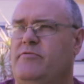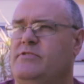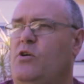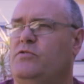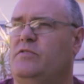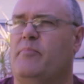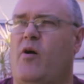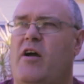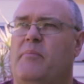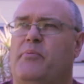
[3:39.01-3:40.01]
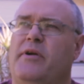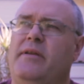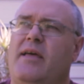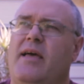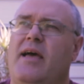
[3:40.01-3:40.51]
the results from the
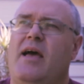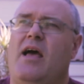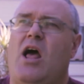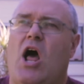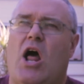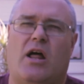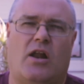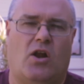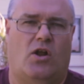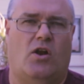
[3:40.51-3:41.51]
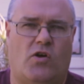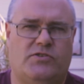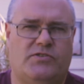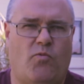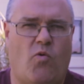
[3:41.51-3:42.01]
bioprint,
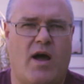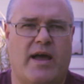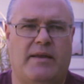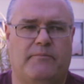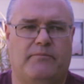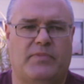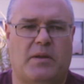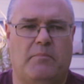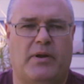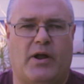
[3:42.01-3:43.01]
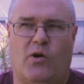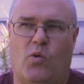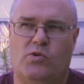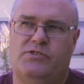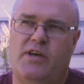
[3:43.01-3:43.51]
lost some weight, but I
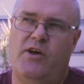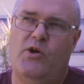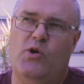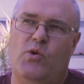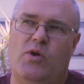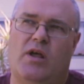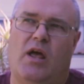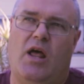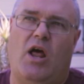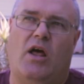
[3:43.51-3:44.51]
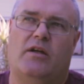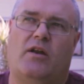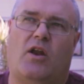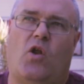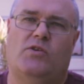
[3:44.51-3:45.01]
also
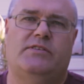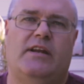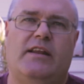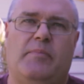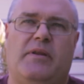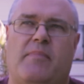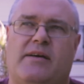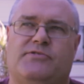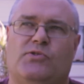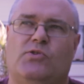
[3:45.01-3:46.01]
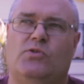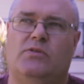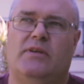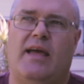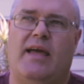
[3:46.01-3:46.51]
lost a little bit of muscle
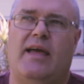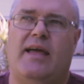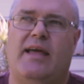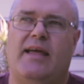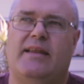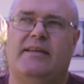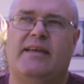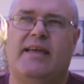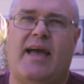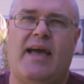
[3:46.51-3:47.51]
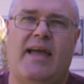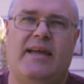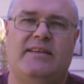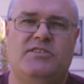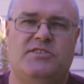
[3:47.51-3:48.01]
and
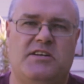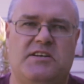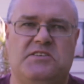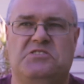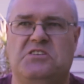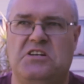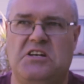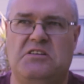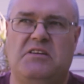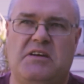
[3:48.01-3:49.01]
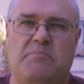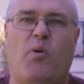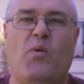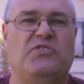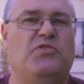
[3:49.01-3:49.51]
gained just
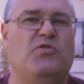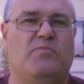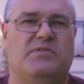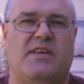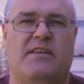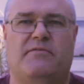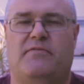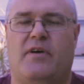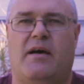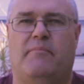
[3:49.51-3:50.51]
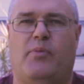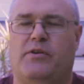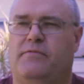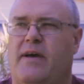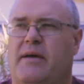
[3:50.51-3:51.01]
0.2% of
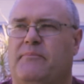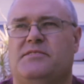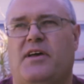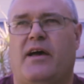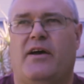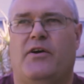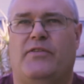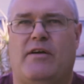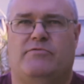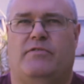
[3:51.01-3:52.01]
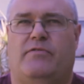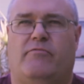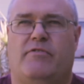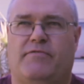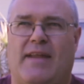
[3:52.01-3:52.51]
body fat. So that was
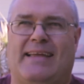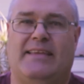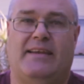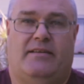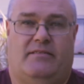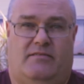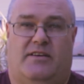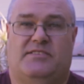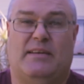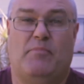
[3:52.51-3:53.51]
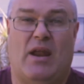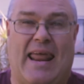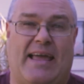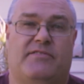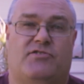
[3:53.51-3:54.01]
reflected in, like I said, my
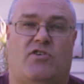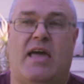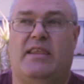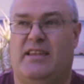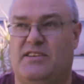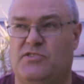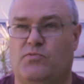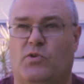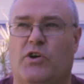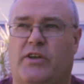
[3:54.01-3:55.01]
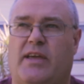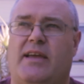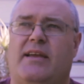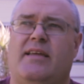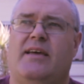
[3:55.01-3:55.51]
lack of training and just
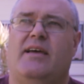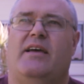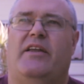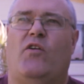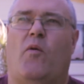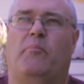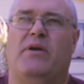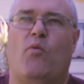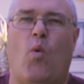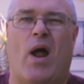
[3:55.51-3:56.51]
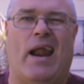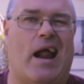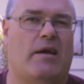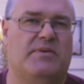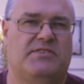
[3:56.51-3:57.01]
working, not being
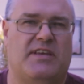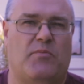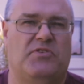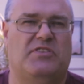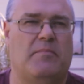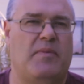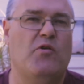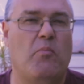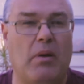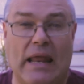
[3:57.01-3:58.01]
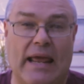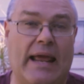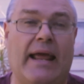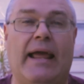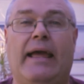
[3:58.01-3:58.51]
100% with the meal
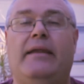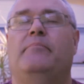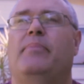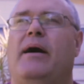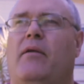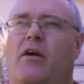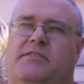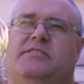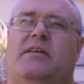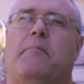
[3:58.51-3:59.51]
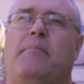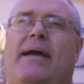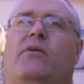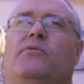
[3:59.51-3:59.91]
plan. But like I said, I'm back